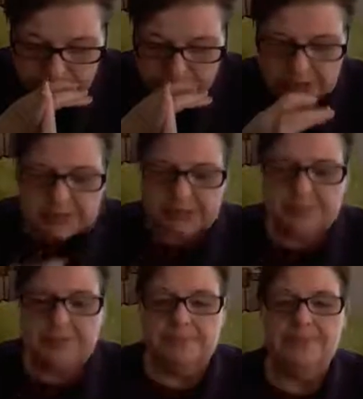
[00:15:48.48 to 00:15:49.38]
if you
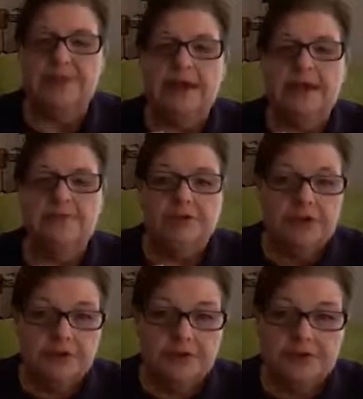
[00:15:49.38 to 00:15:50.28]
know
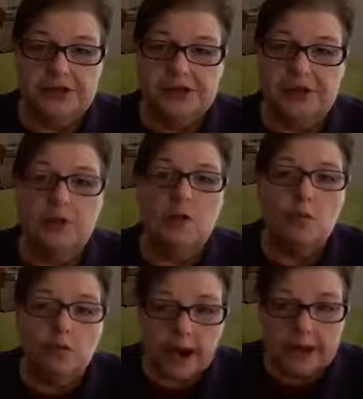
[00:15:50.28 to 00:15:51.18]
your vision,
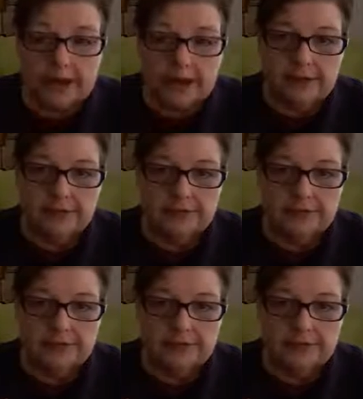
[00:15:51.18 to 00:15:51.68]
write it down.